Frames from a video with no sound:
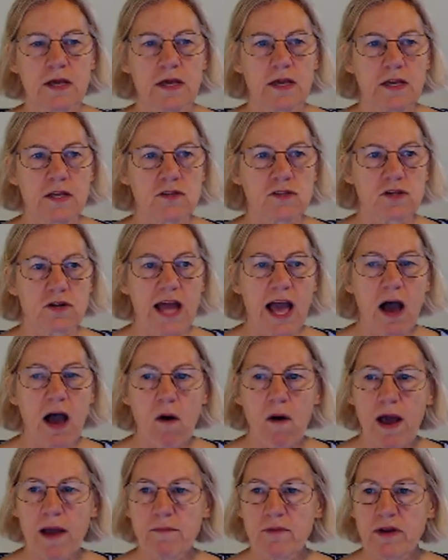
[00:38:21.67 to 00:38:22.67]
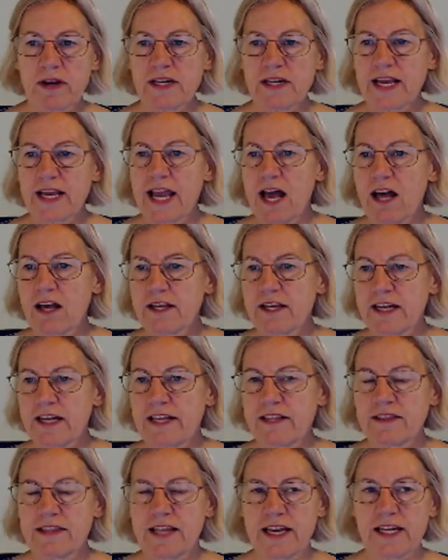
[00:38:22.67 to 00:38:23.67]
So now I'm ready to
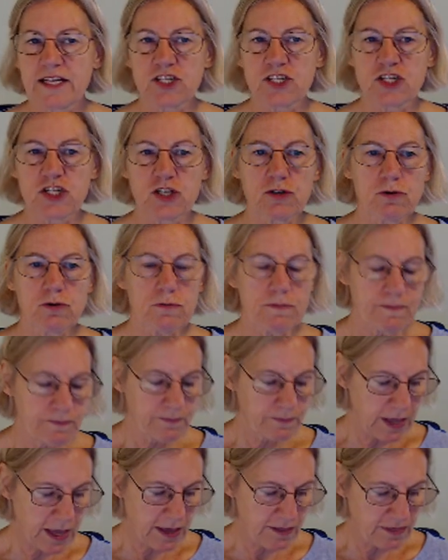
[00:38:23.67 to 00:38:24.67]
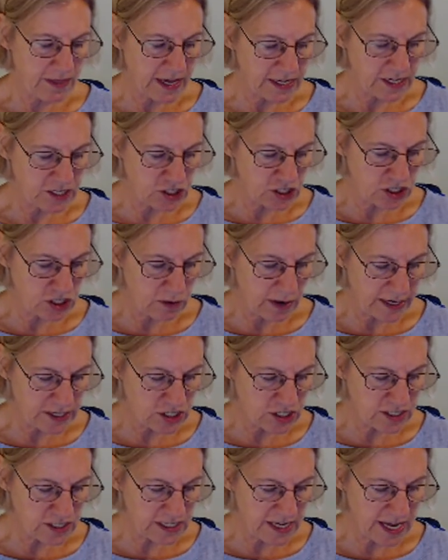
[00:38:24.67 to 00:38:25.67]
calculate theta 2. And theta 2, I
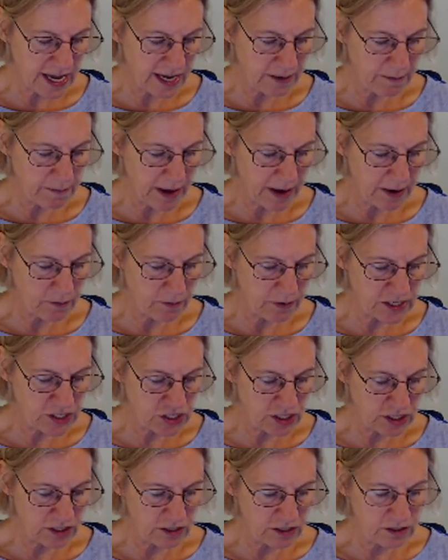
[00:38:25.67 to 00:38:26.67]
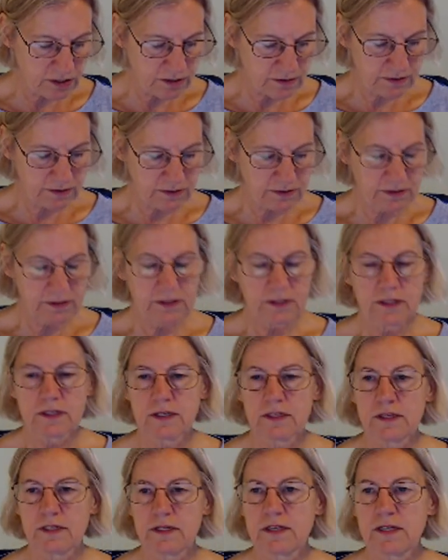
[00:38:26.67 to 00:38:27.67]
just take my original
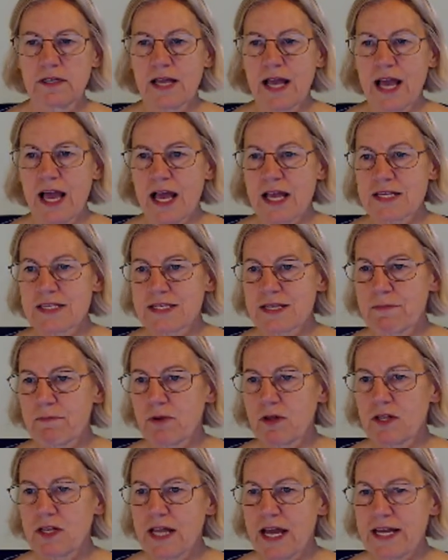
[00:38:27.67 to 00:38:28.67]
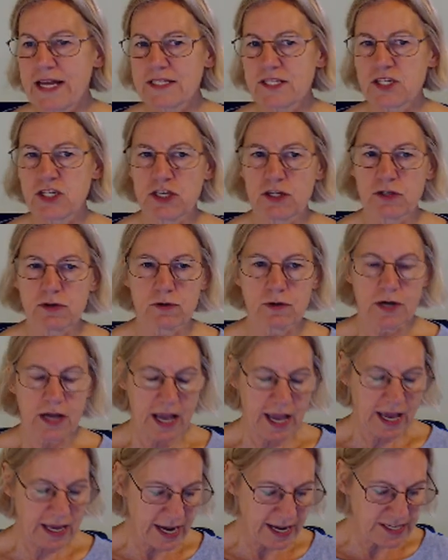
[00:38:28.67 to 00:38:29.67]
symbol S2
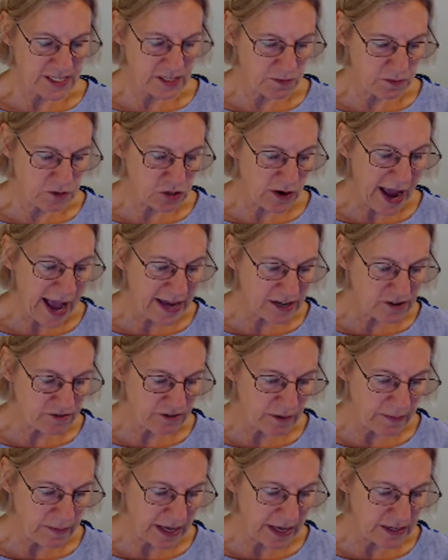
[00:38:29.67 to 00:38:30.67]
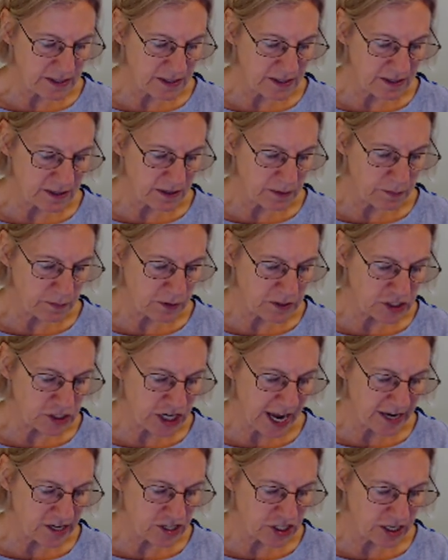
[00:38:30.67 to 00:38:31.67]
and I subtract from it the
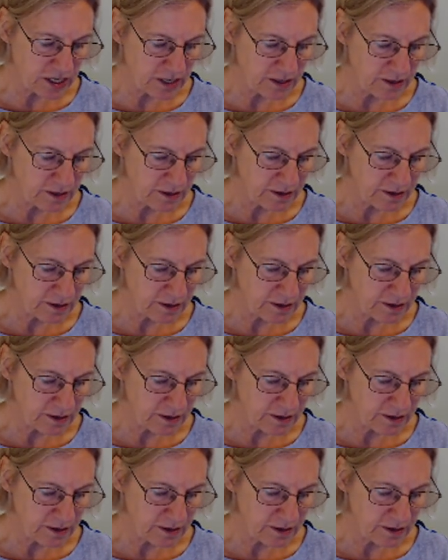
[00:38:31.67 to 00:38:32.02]
projection